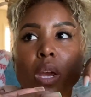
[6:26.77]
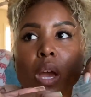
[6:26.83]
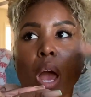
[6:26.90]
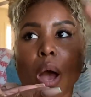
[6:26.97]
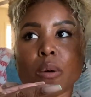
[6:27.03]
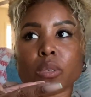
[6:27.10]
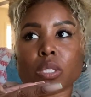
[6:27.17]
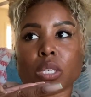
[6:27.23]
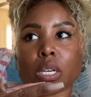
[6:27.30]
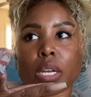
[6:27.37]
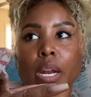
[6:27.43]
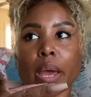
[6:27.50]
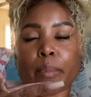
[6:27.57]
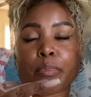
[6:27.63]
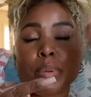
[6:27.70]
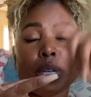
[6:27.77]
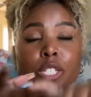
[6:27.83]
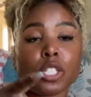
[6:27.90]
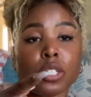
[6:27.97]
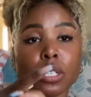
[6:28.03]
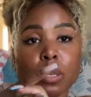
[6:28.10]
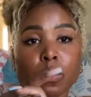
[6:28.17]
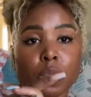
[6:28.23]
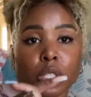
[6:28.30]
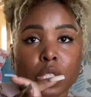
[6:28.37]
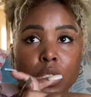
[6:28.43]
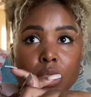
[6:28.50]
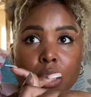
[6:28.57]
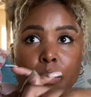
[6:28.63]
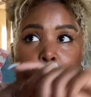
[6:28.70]
I was looking at Bishop, which
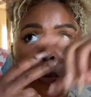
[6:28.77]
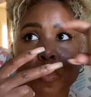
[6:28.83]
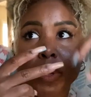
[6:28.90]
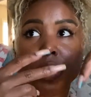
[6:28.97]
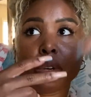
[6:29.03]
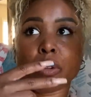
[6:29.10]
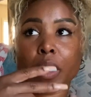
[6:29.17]
is in Mobile.